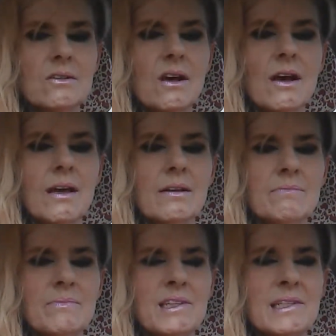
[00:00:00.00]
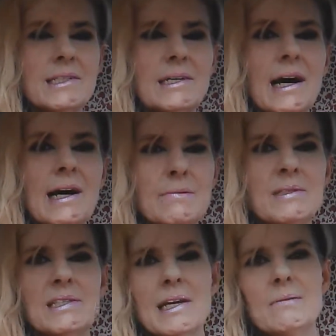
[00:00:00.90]
like this time
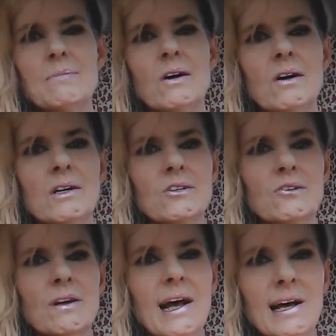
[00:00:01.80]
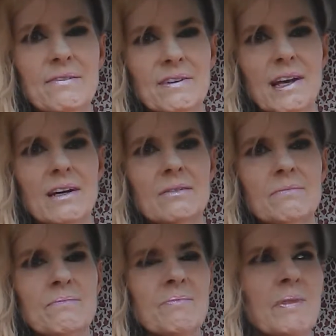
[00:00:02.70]
stamp on your life now,
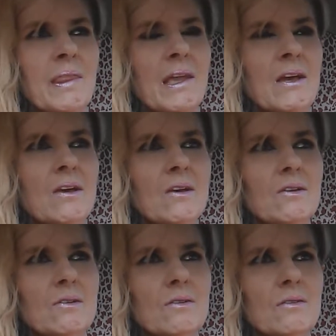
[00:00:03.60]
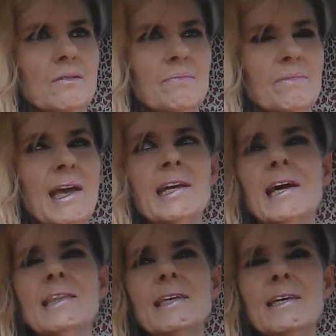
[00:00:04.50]
you know. And
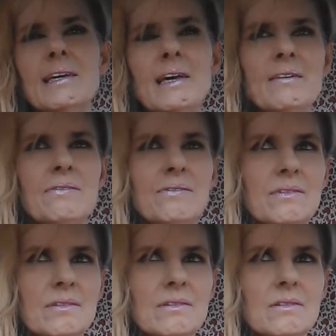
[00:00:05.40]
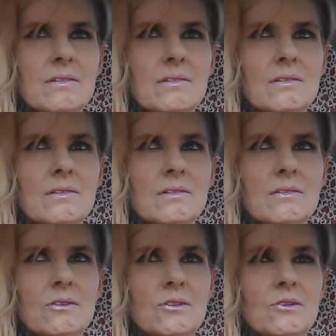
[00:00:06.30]
I think if,
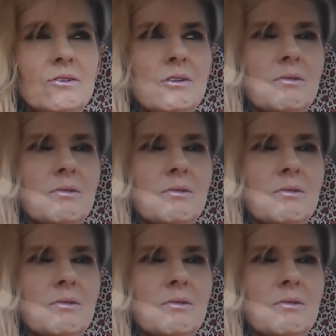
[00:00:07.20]
you know, you